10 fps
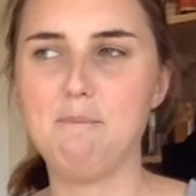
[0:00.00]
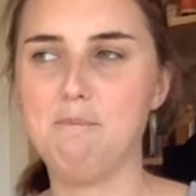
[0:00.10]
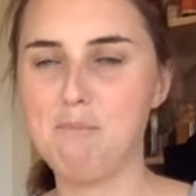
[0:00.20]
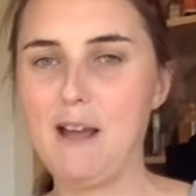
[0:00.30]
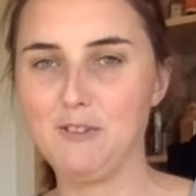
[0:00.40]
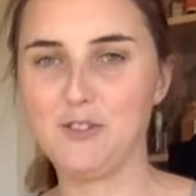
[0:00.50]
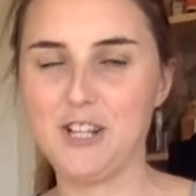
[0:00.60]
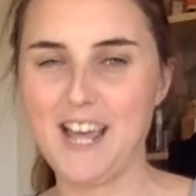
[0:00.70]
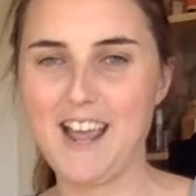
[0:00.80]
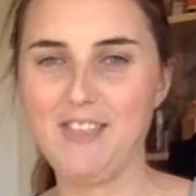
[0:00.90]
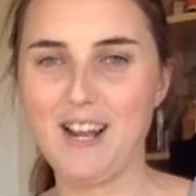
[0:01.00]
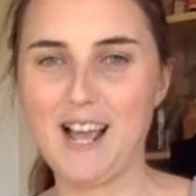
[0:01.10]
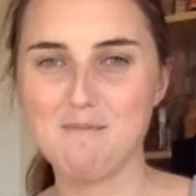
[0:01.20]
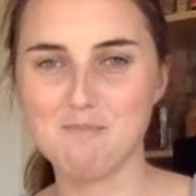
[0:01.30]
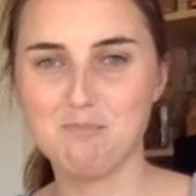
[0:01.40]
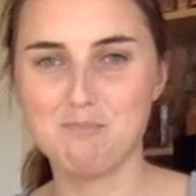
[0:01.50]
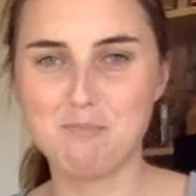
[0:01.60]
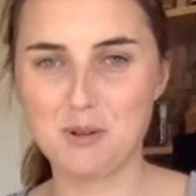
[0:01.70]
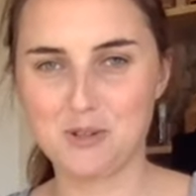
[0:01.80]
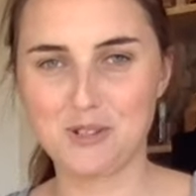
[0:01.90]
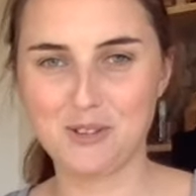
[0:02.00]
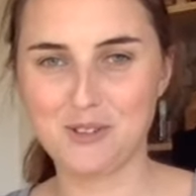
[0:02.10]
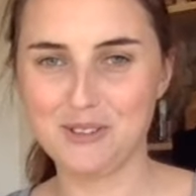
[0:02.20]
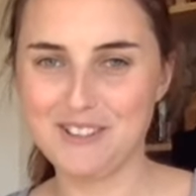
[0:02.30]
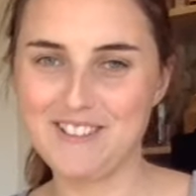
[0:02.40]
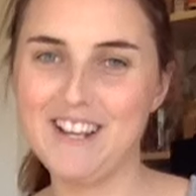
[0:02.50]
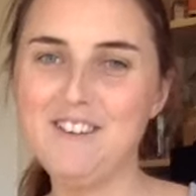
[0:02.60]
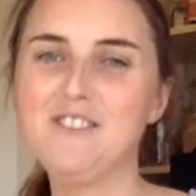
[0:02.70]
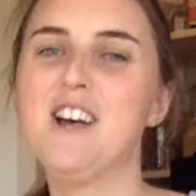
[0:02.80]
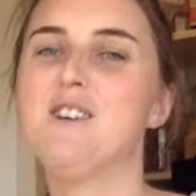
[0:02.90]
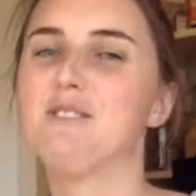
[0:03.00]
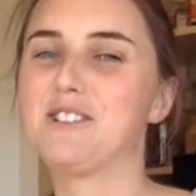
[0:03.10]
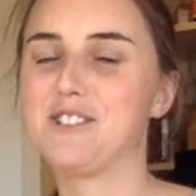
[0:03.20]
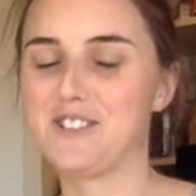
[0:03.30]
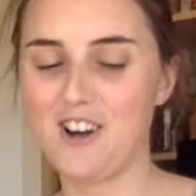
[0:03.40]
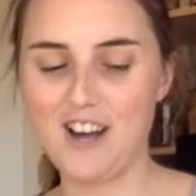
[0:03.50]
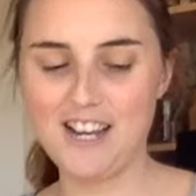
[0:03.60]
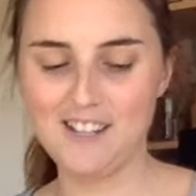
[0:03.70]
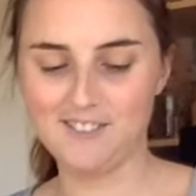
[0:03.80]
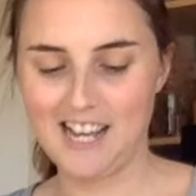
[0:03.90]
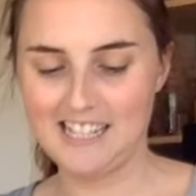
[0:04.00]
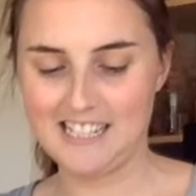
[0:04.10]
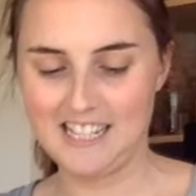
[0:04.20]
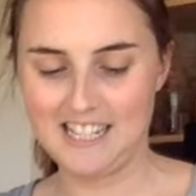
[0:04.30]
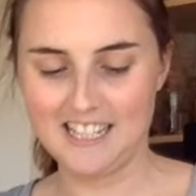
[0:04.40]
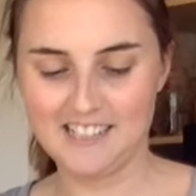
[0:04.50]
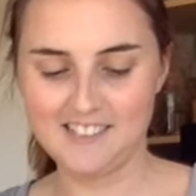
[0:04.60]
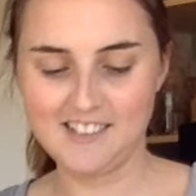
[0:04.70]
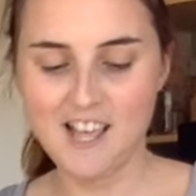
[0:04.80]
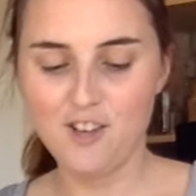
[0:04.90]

mashed it, and then I pushed it through a sieve, which is kind of like tedious.